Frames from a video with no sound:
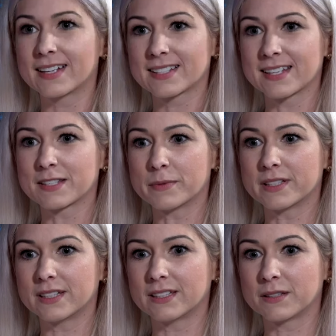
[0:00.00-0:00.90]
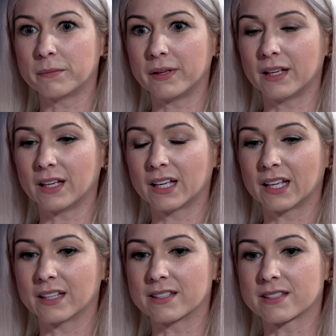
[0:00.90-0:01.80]
Accessibility to me
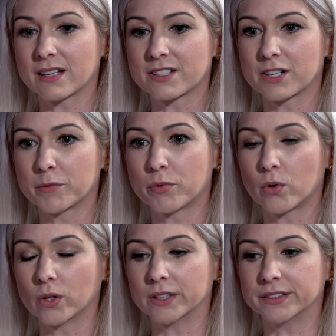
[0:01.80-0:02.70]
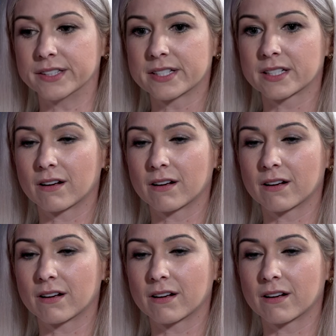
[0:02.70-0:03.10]
is such an important